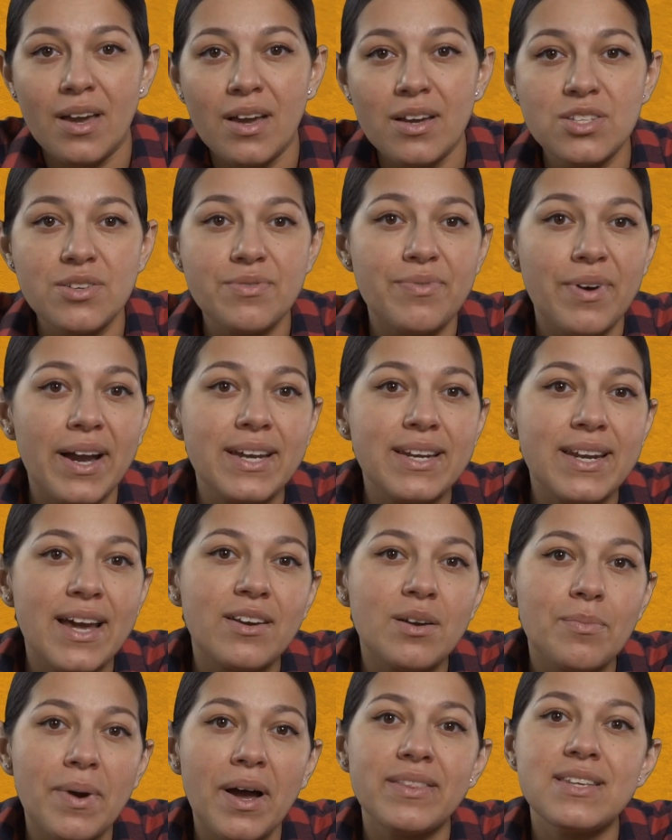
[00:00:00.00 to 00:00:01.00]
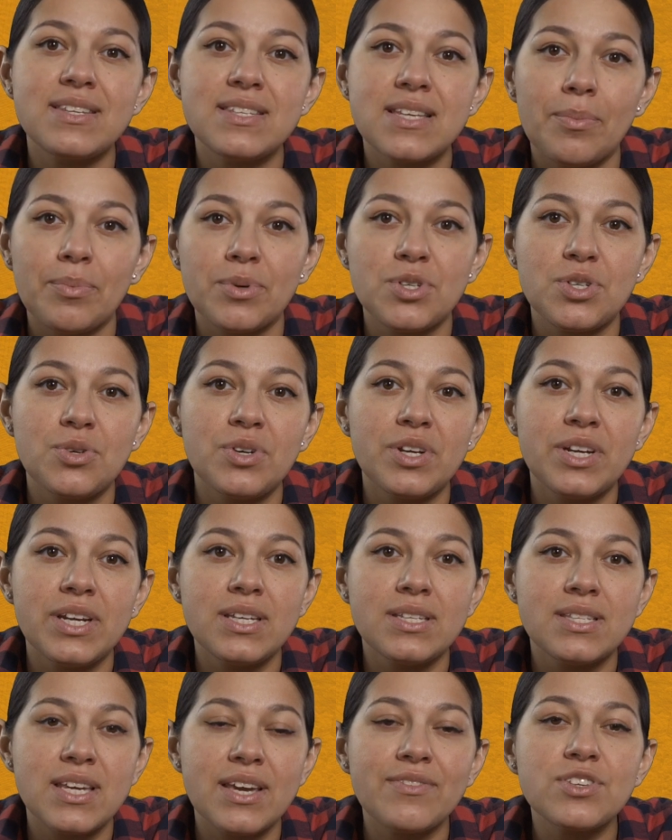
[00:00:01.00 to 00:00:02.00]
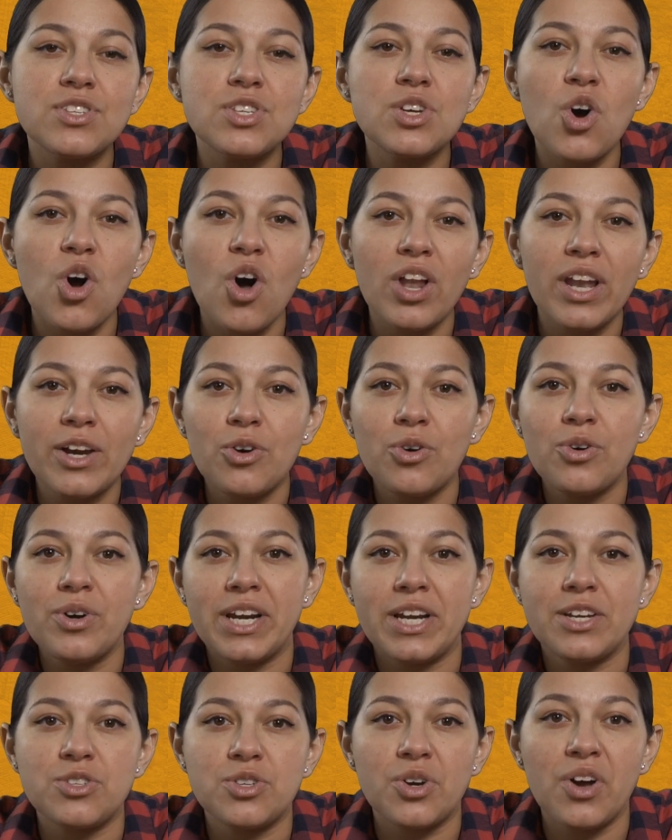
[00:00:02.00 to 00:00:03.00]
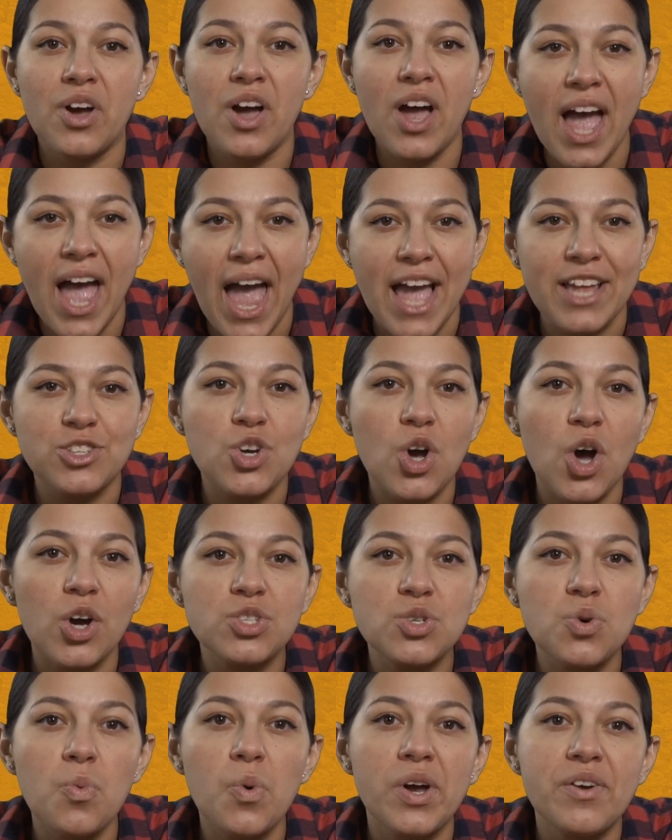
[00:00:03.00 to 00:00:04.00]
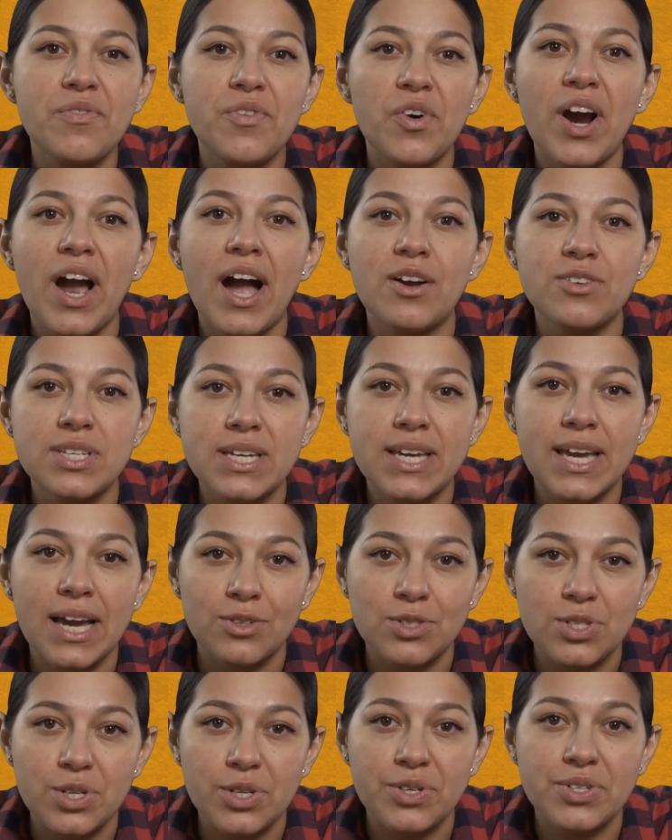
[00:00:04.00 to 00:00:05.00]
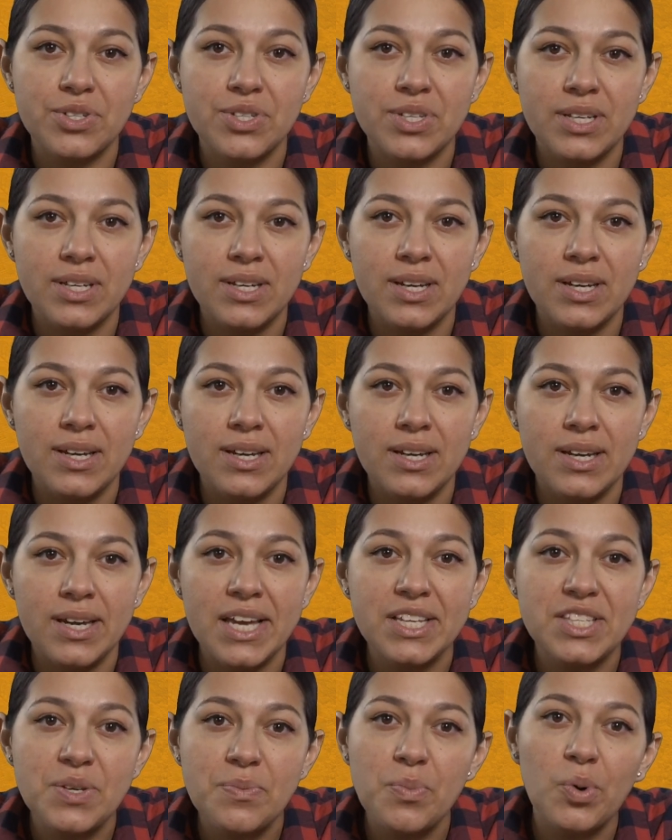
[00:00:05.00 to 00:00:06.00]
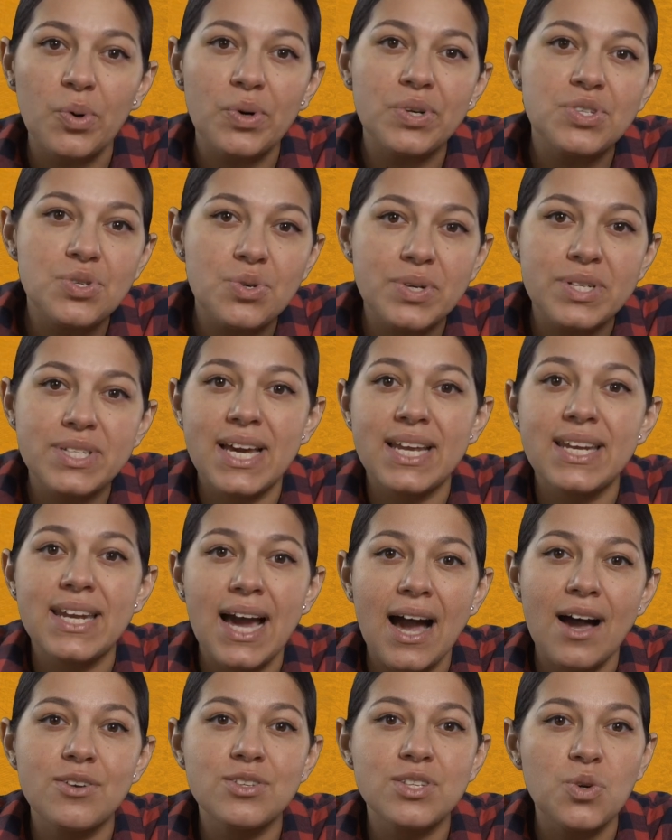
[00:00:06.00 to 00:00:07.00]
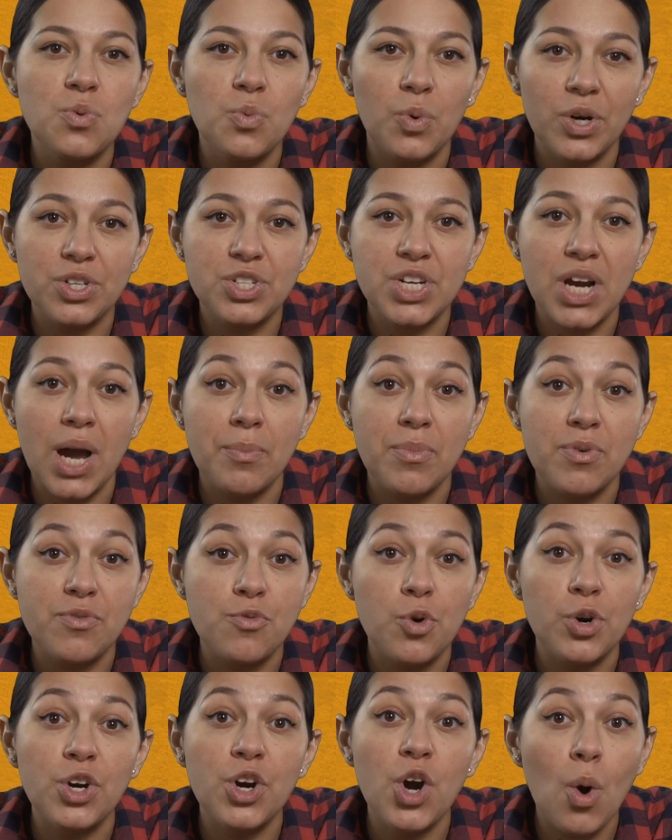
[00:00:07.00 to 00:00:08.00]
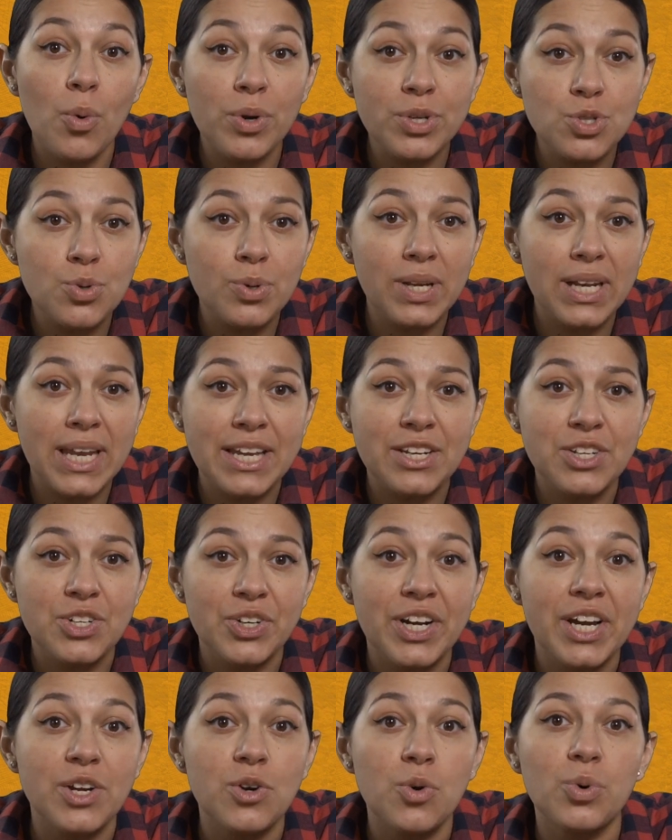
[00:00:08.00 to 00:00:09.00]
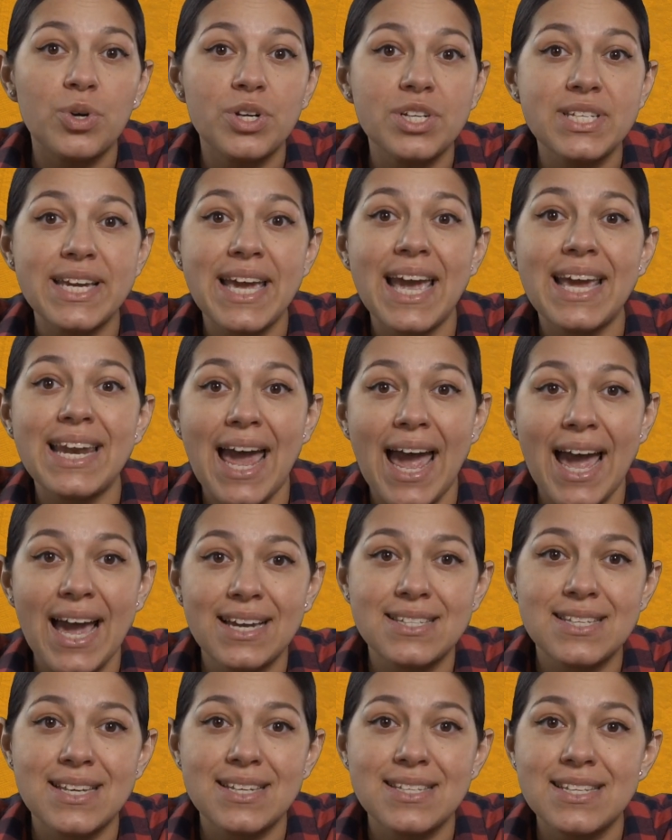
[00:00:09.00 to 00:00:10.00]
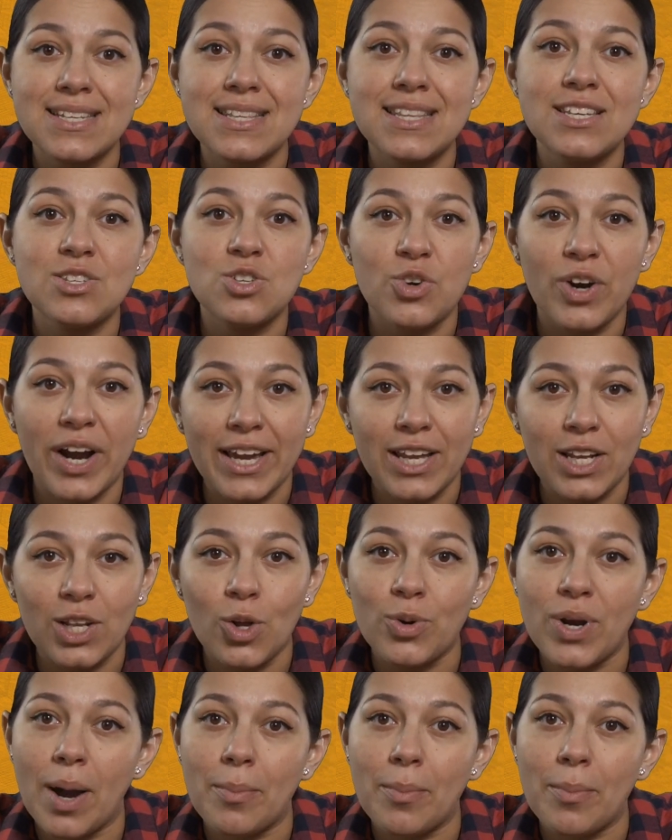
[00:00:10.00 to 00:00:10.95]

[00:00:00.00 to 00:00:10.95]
To find out about these opportunities, give us a call at Congreso and talk to one of our housing counselors. It's important to attend a housing workshop before going to a lender in order to gain access to these grant and loan